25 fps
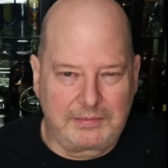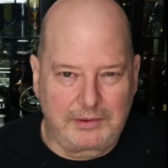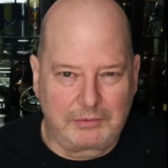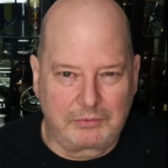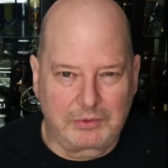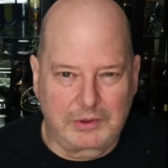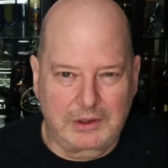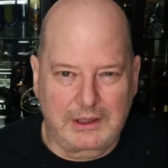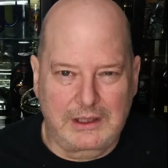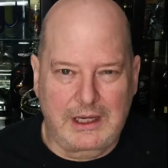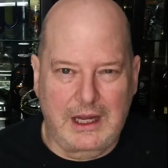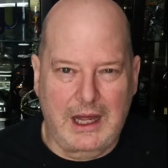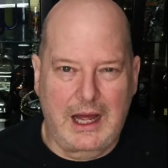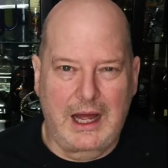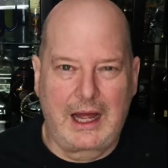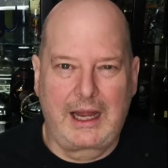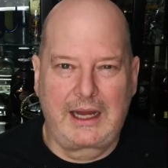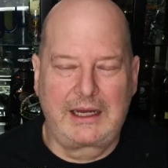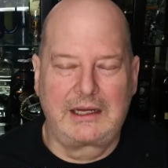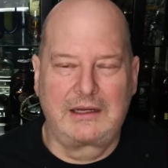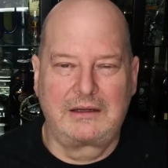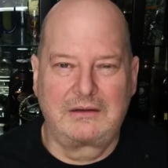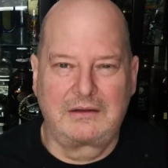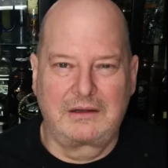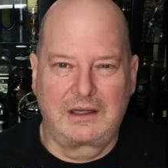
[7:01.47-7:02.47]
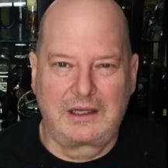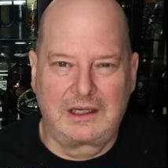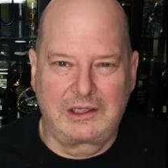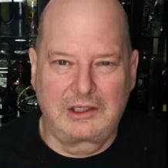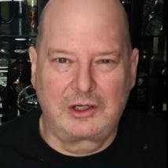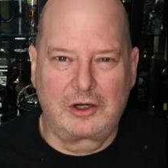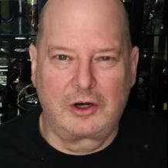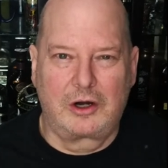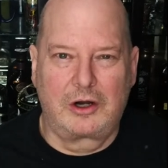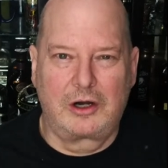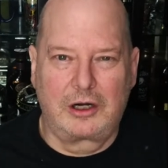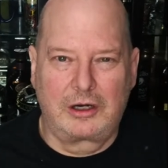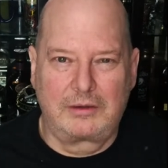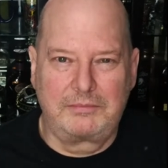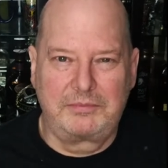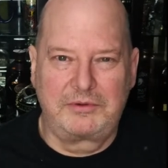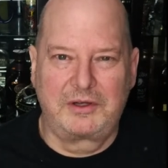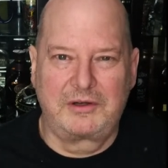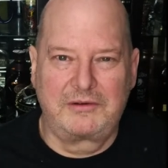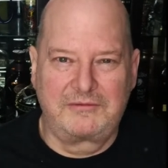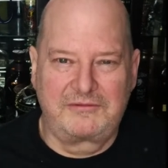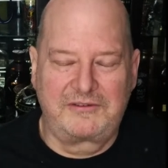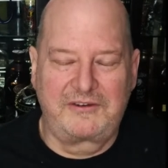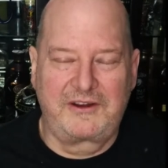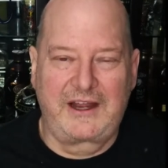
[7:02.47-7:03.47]
really high in, in carbs
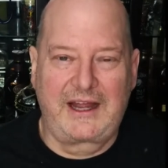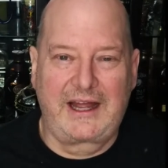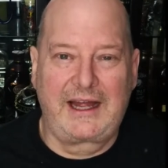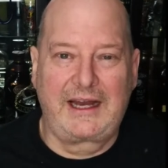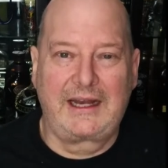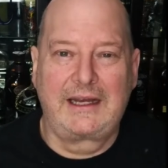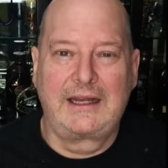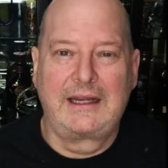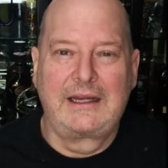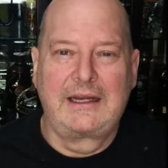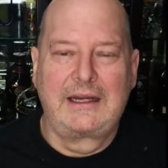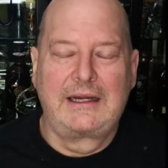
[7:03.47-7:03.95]
and fat.